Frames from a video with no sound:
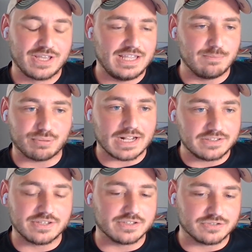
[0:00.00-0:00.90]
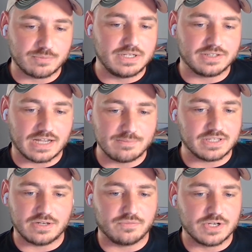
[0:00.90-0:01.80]
He practiced it so many times
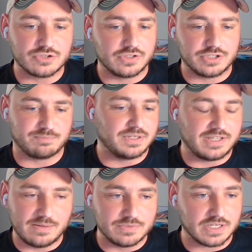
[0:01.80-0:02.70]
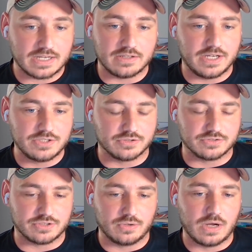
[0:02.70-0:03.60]
that it eventually just became second nature.
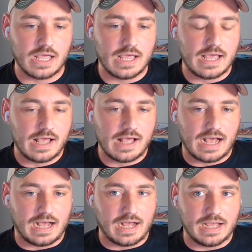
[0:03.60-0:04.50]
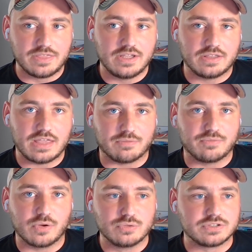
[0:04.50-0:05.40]
So I think that
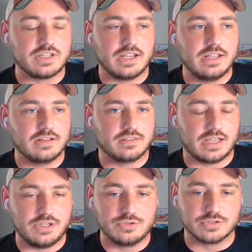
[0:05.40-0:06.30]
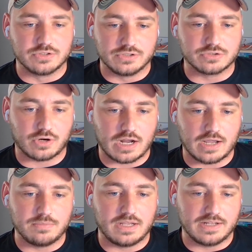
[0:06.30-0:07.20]
flow state that you just
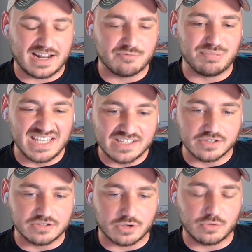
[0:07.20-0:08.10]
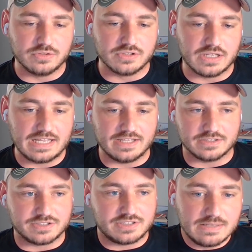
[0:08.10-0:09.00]
described and kind of being in the zone, it
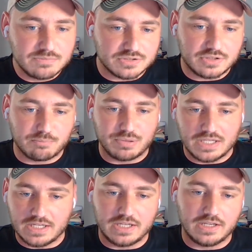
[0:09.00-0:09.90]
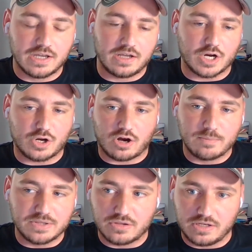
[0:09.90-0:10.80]
seems to be a
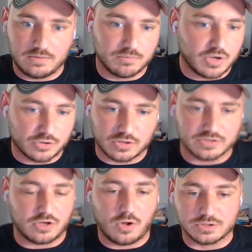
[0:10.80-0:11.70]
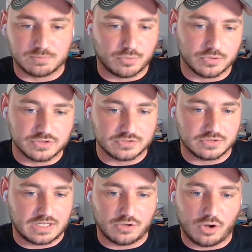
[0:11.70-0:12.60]
common theme across all sports
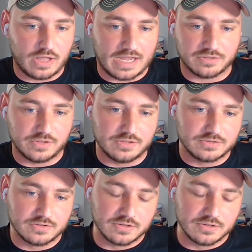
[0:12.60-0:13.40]
and all athletes.